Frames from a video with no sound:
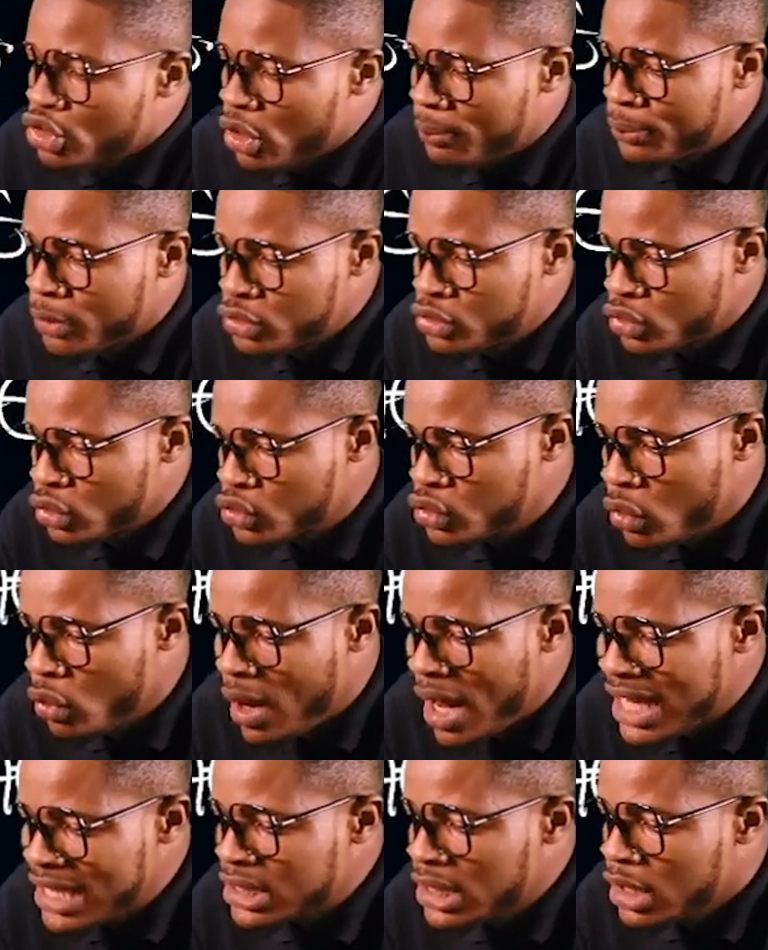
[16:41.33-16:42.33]
Your
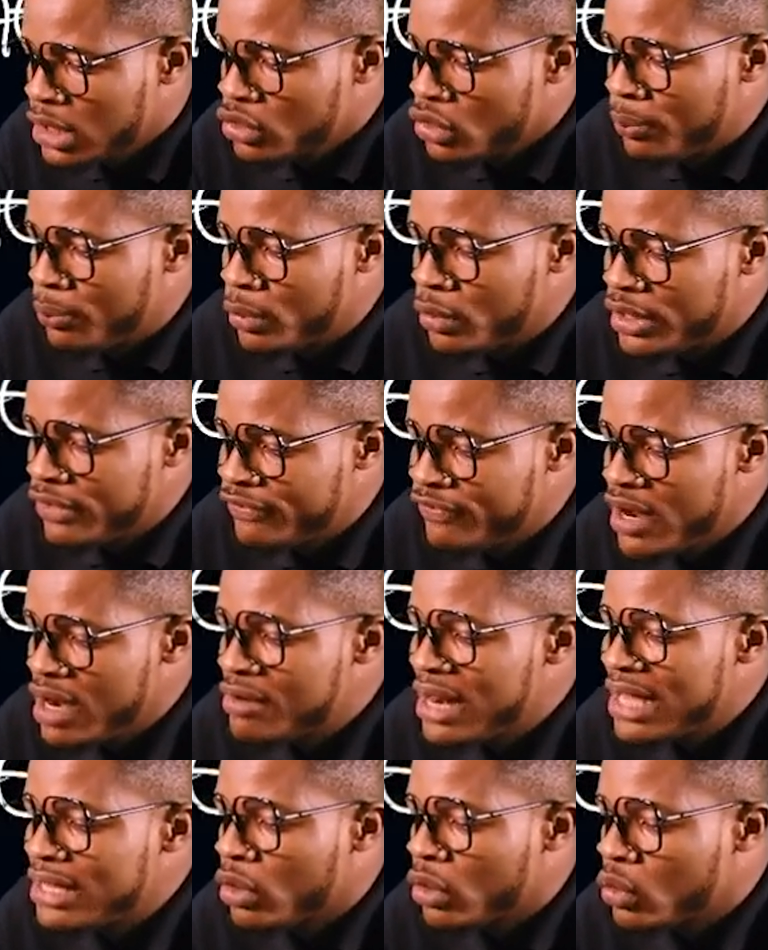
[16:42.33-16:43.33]
protozoas, your
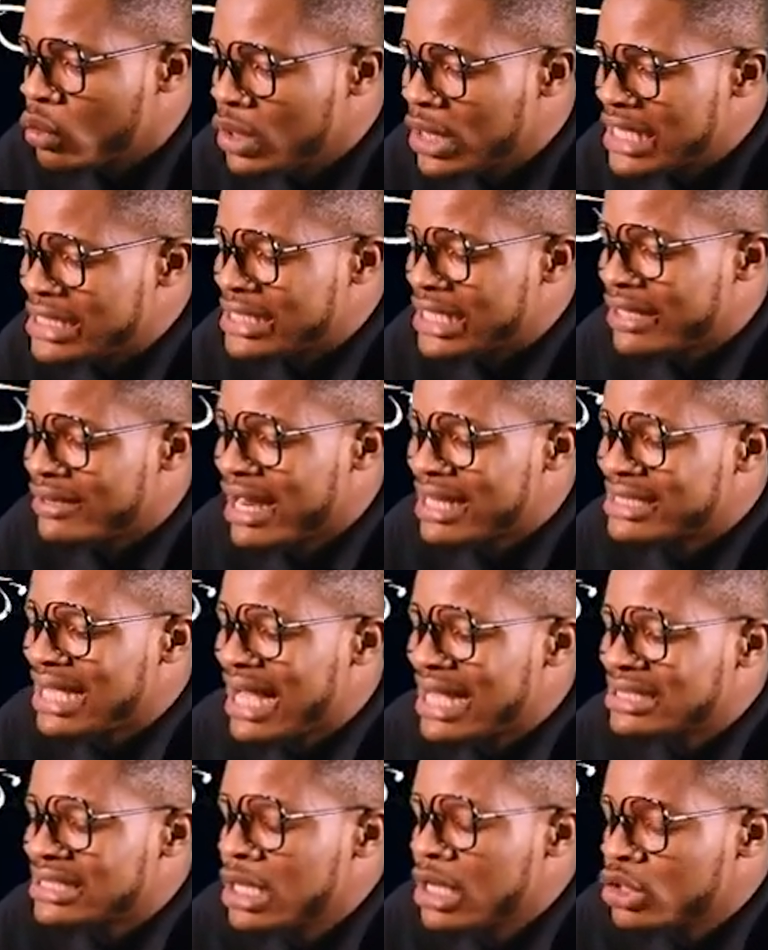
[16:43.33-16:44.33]
porifera, your
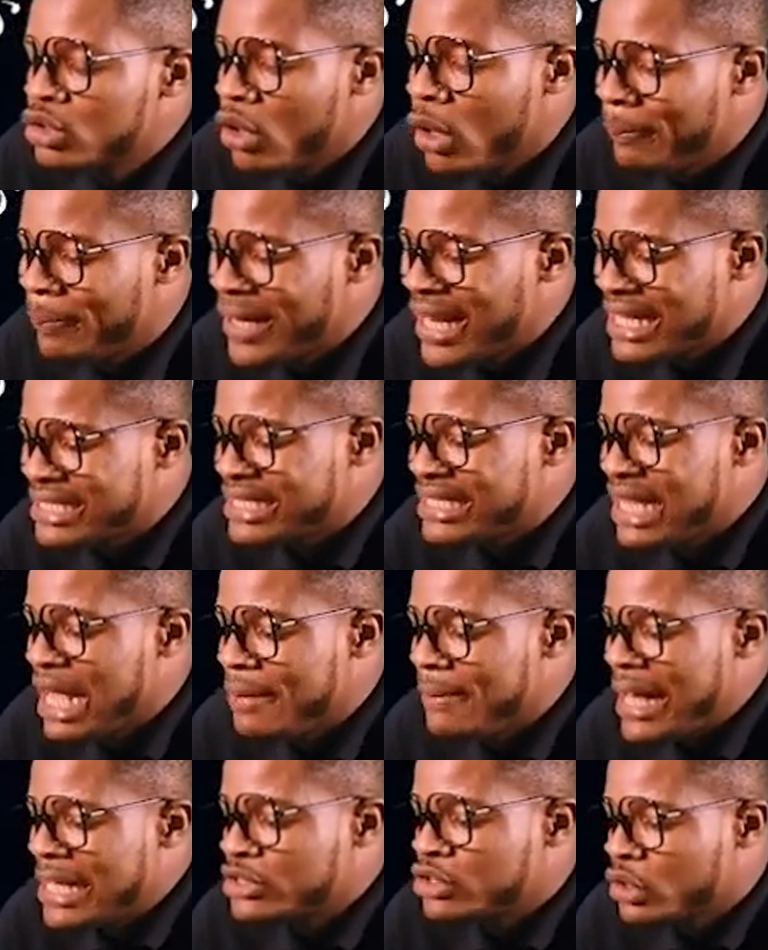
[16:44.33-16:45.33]
colenterata, your
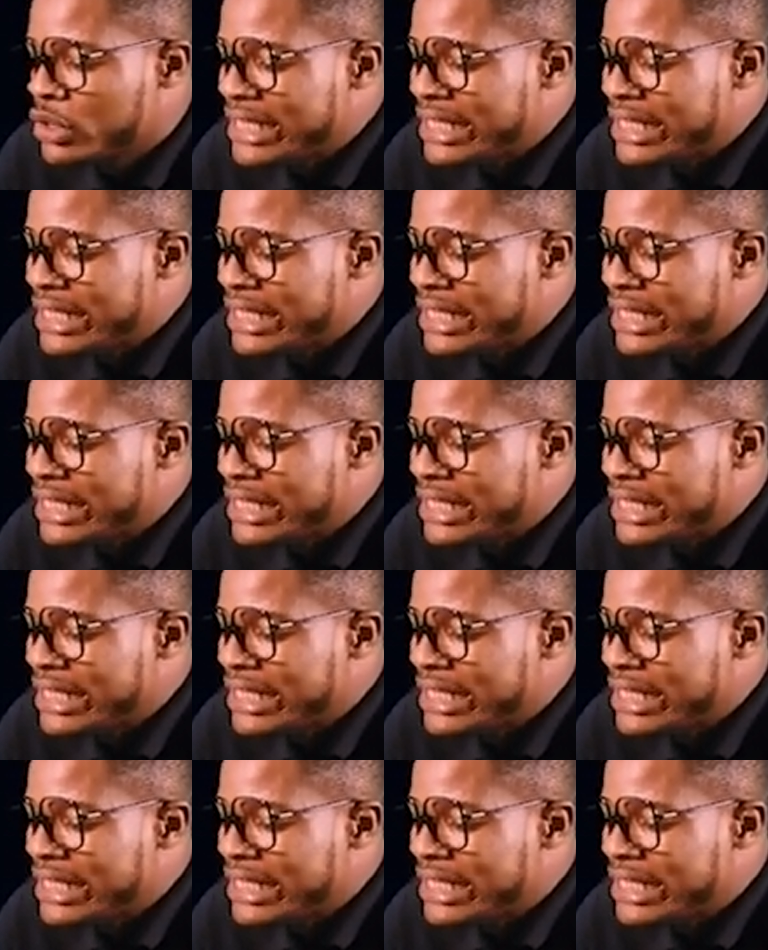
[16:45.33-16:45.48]
platyemite, your